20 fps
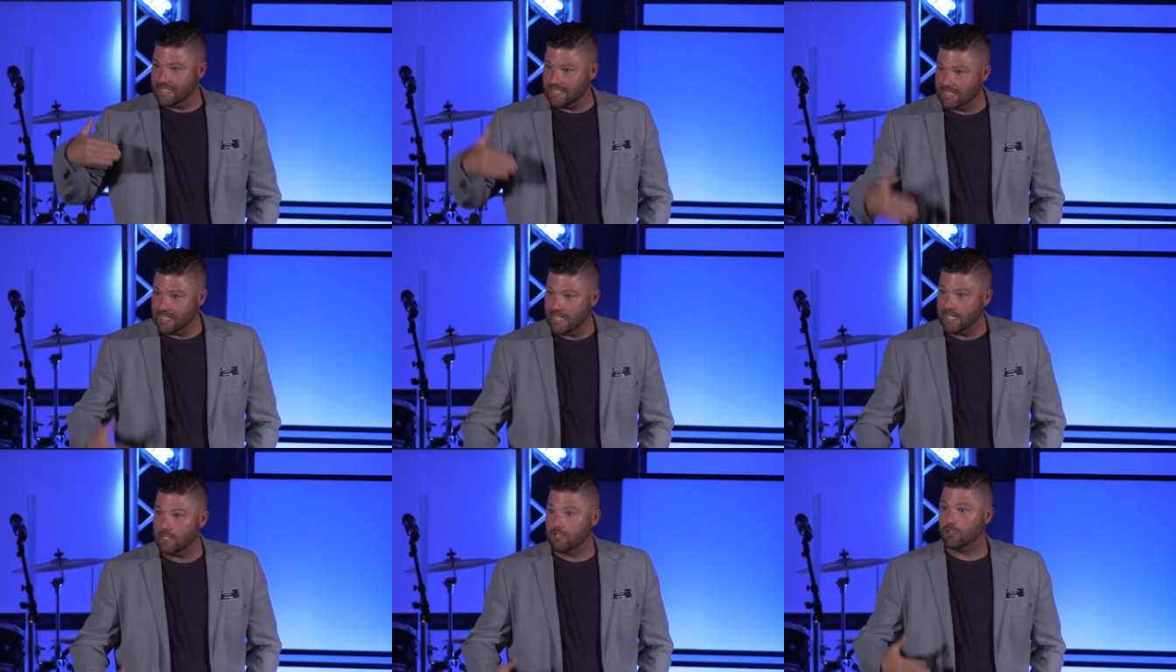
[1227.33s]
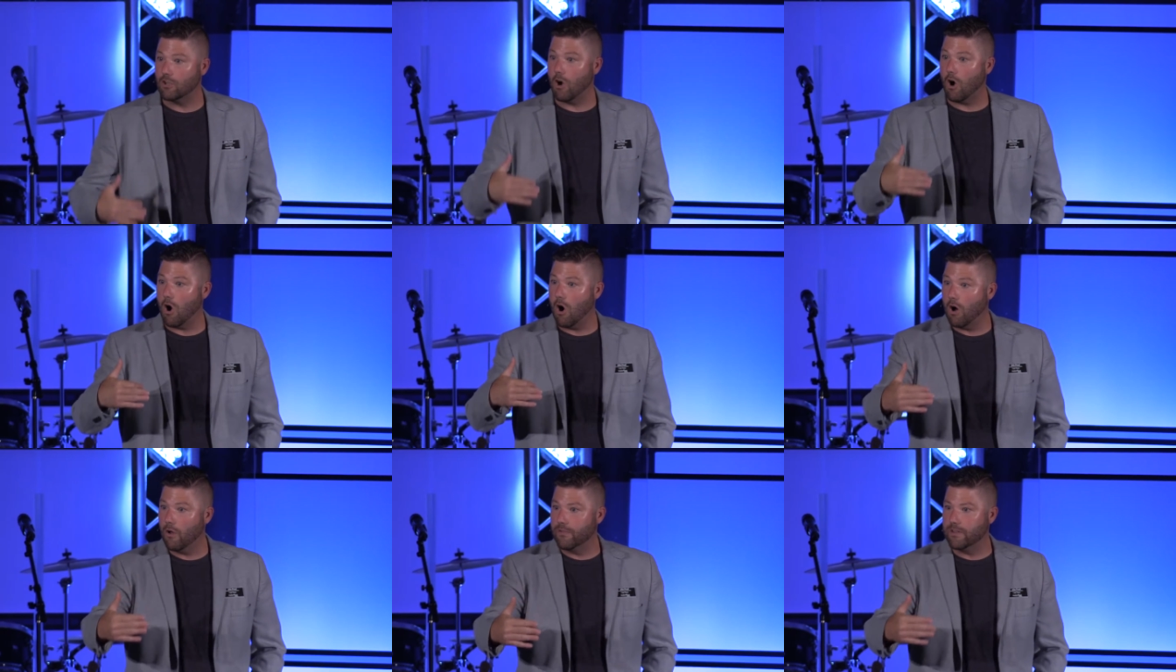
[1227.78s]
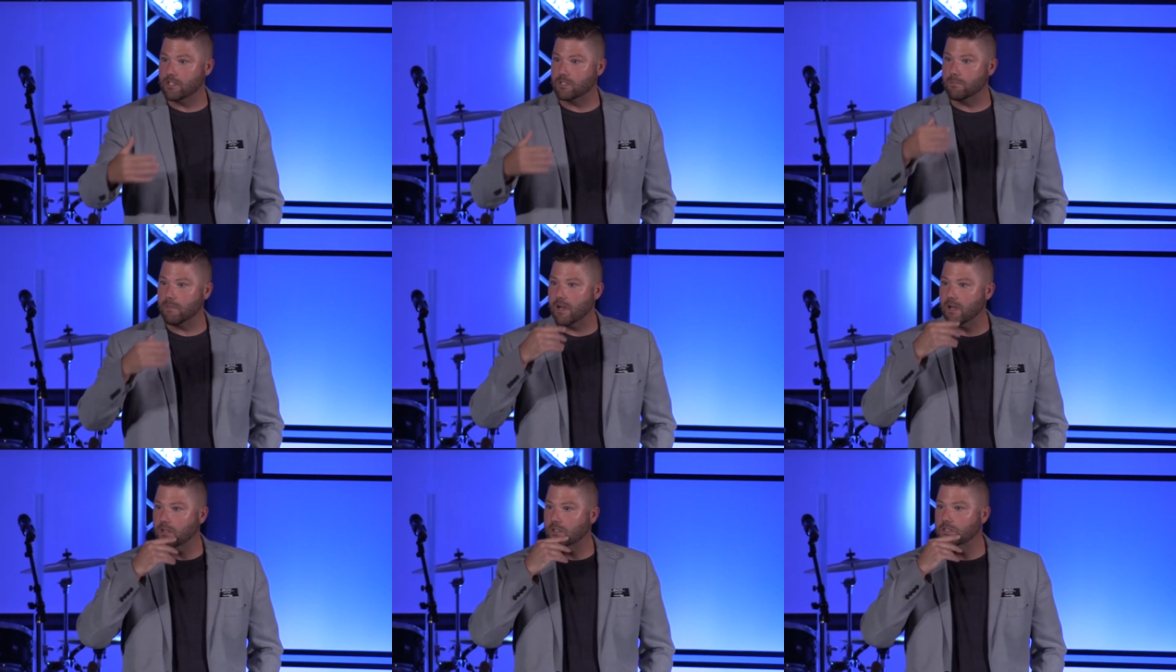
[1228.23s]
seat to all these
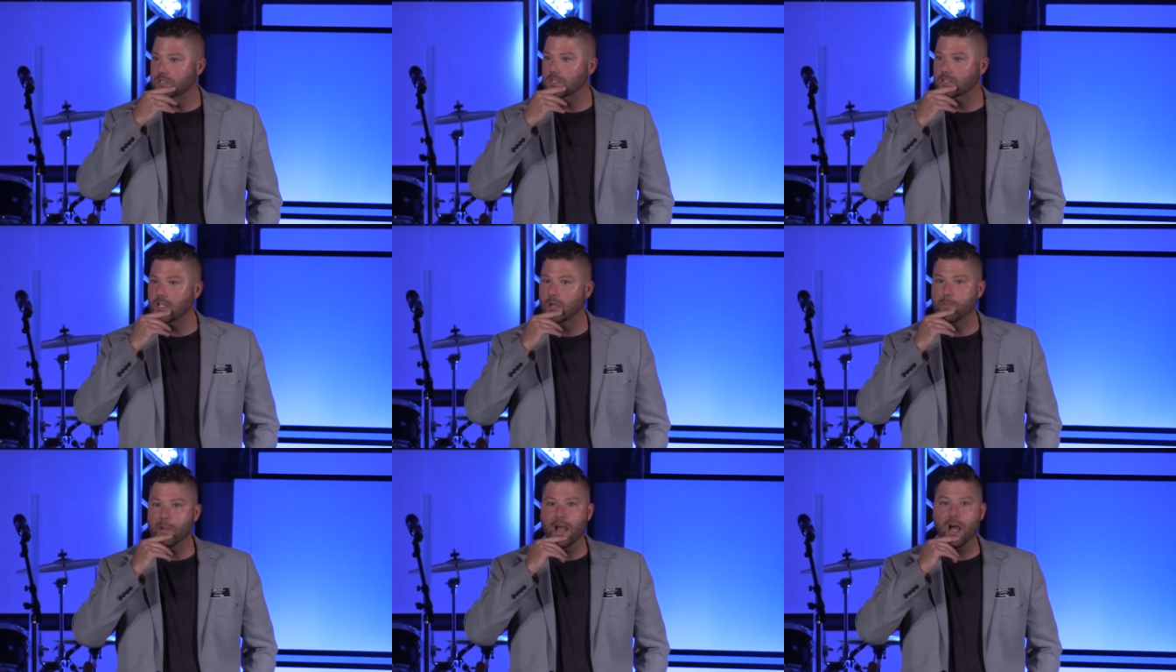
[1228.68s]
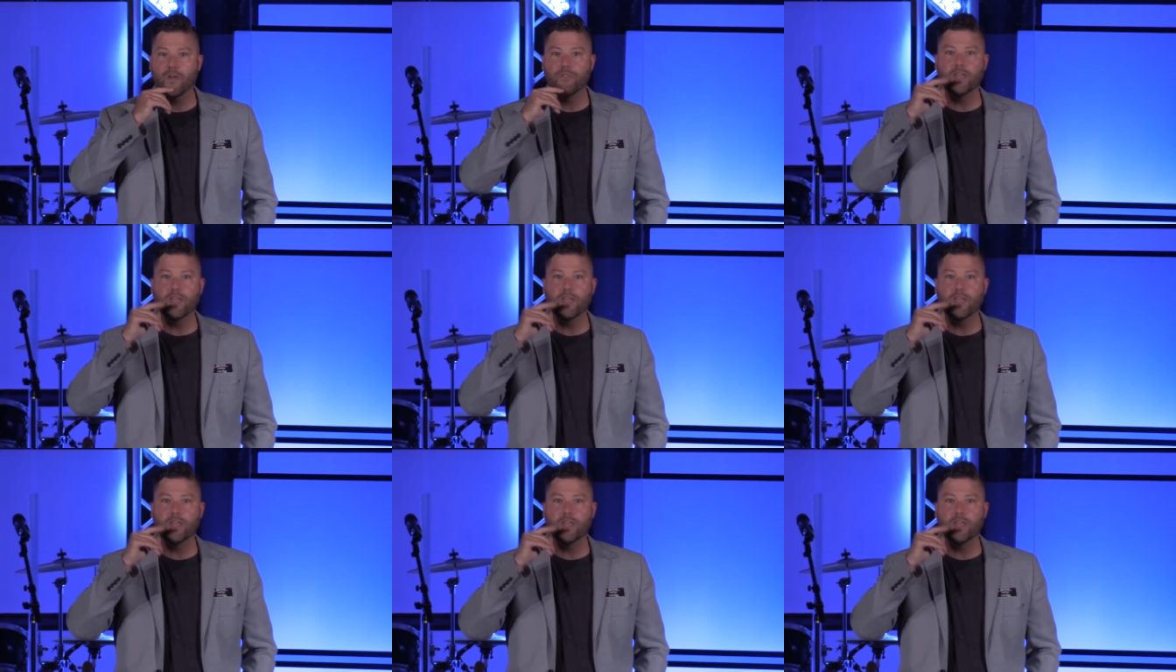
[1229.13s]
miracles, somehow